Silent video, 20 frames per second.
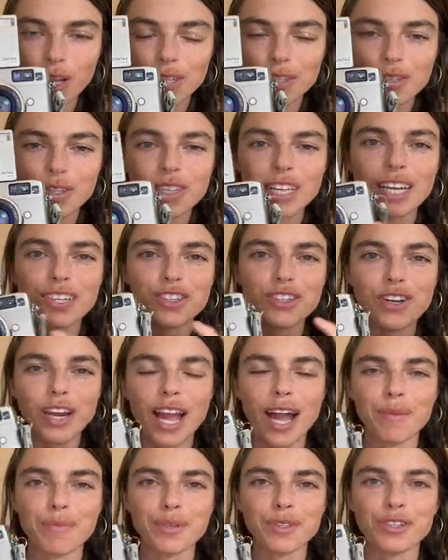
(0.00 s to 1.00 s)
So that's your
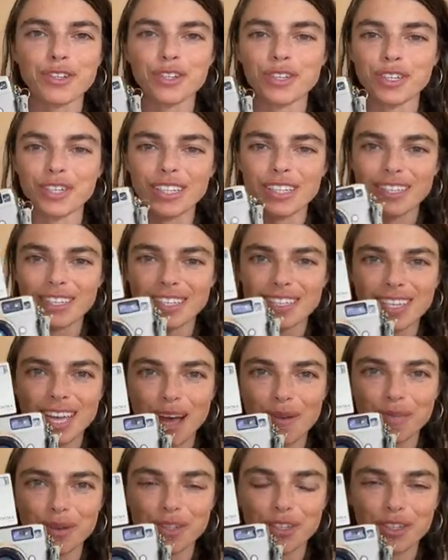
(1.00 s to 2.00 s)
aperture, and this
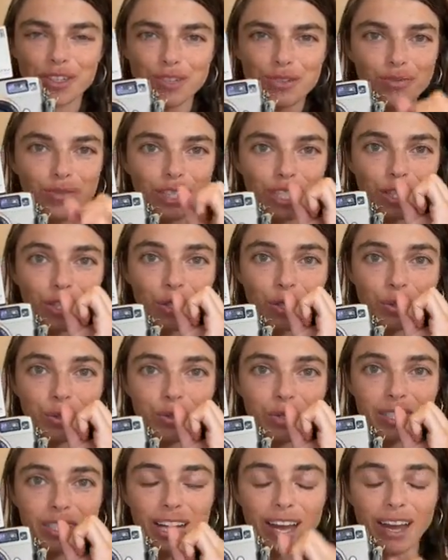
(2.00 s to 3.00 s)
aperture is really
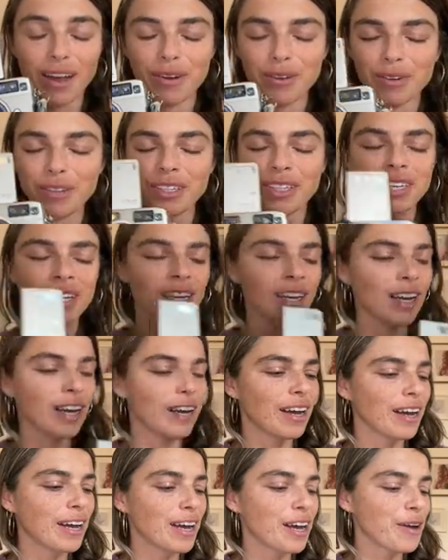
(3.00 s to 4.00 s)
closed down.
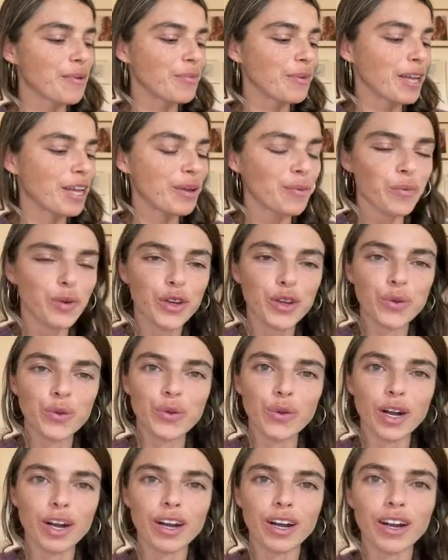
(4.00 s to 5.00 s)
And when
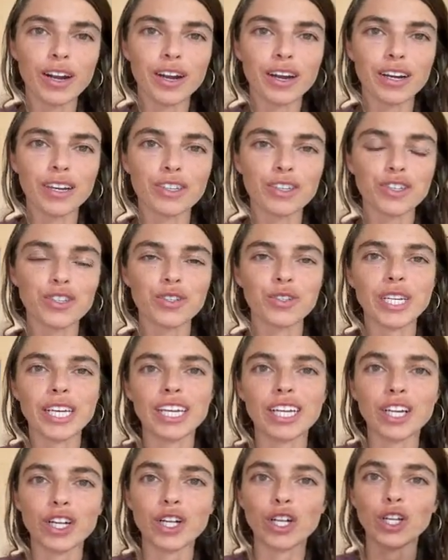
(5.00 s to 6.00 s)
you are shooting
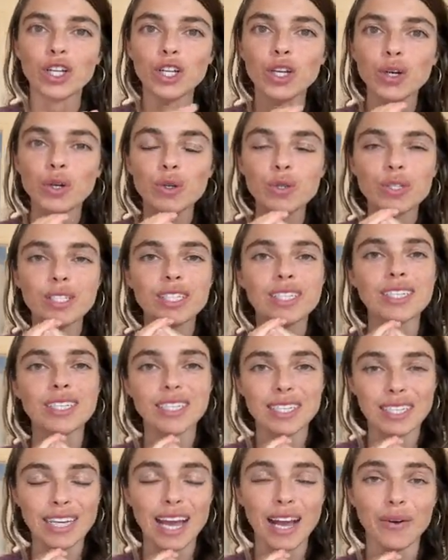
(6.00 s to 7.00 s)
at a closed
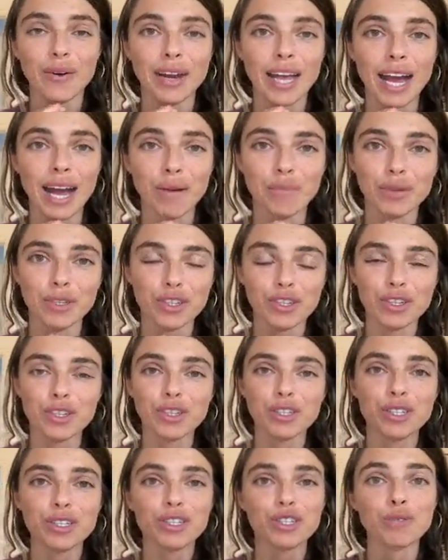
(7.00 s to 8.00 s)
down
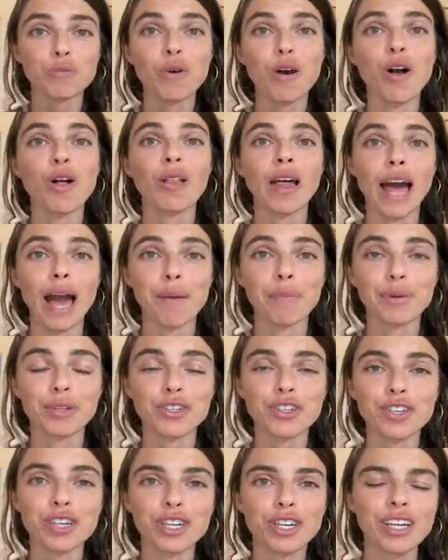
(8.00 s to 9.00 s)
aperture, a small
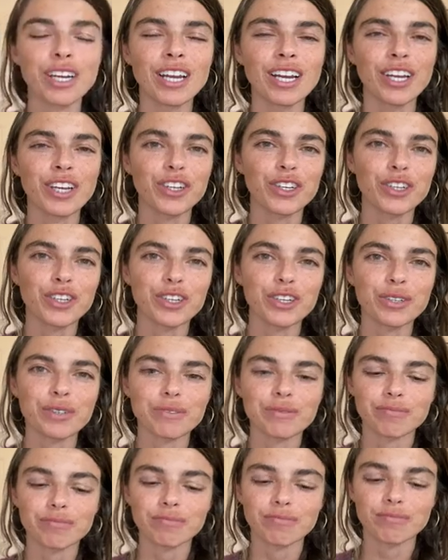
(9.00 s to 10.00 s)
aperture,
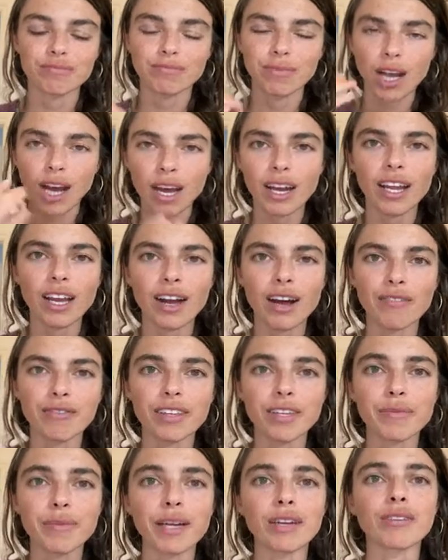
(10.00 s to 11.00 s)
you're cutting off
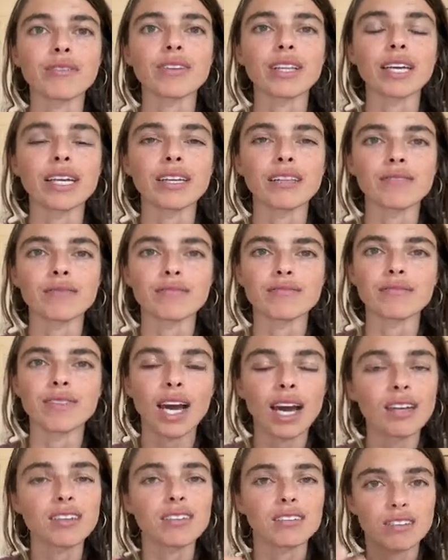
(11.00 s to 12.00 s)
the amount of light.
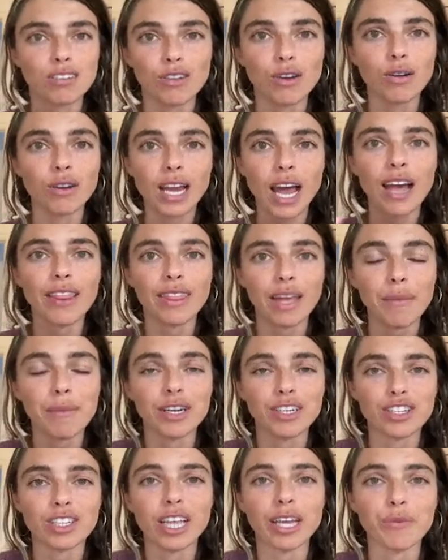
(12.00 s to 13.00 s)
Not that
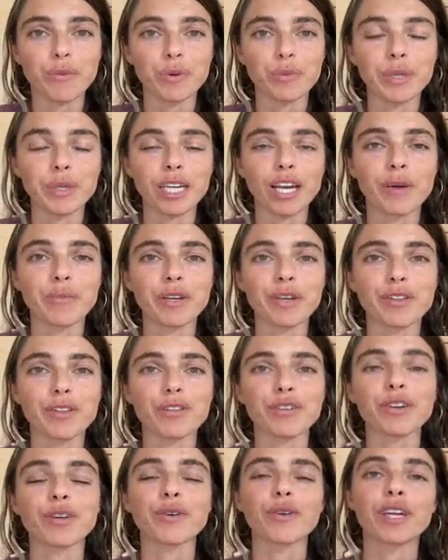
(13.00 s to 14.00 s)
much light will be coming
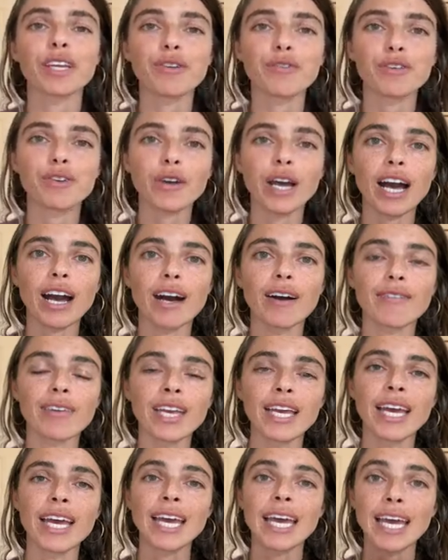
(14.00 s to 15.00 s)
through. And if you have
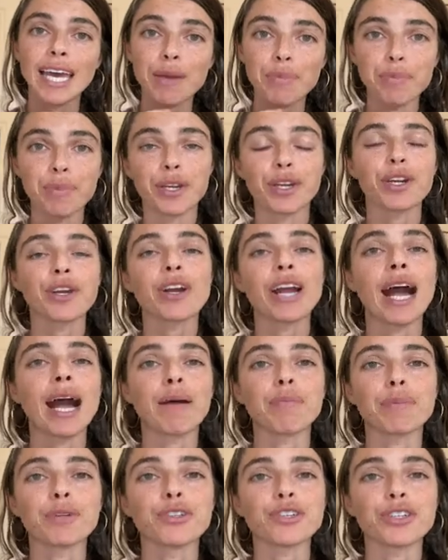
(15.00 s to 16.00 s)
a bigger
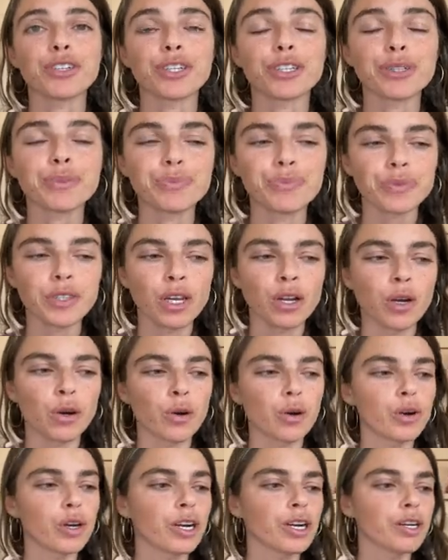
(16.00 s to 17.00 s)
aperture,
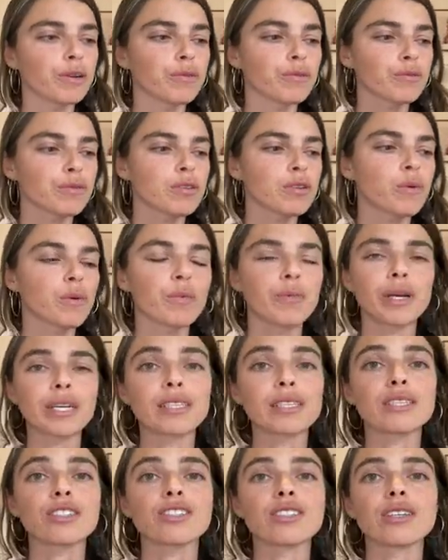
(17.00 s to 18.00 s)
or someone might
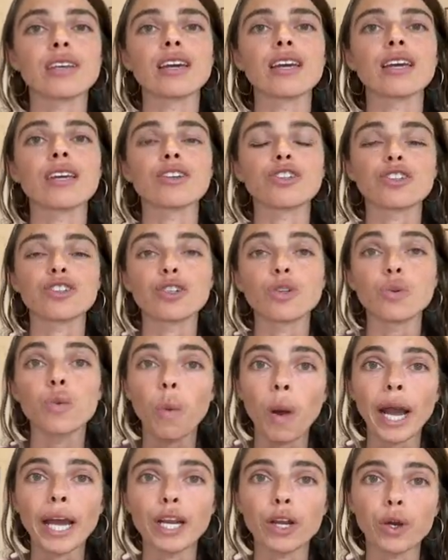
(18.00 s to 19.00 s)
say shoot
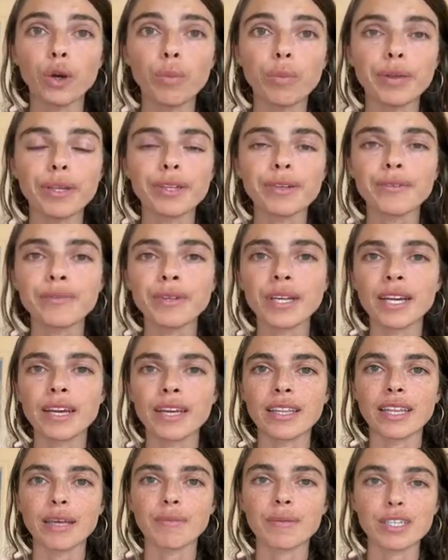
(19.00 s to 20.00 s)
wide open,
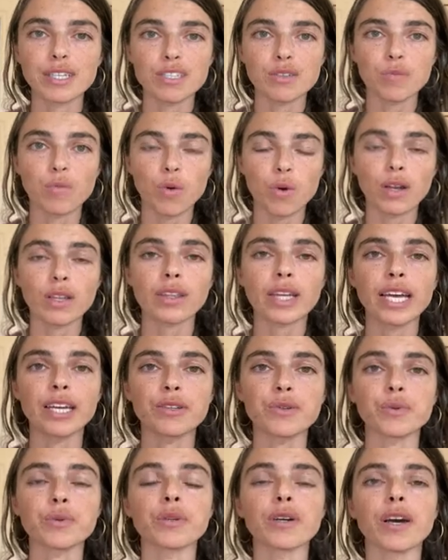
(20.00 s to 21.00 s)
that means more
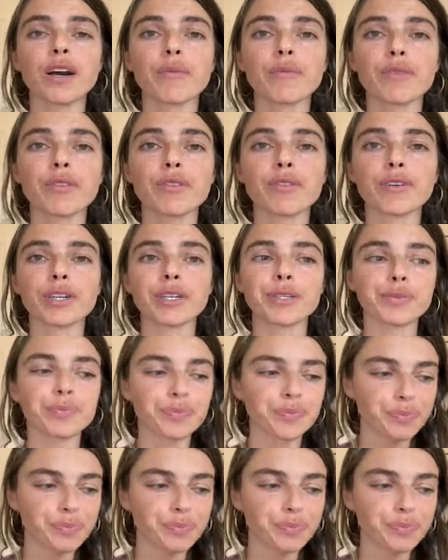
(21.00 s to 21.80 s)
light will come through.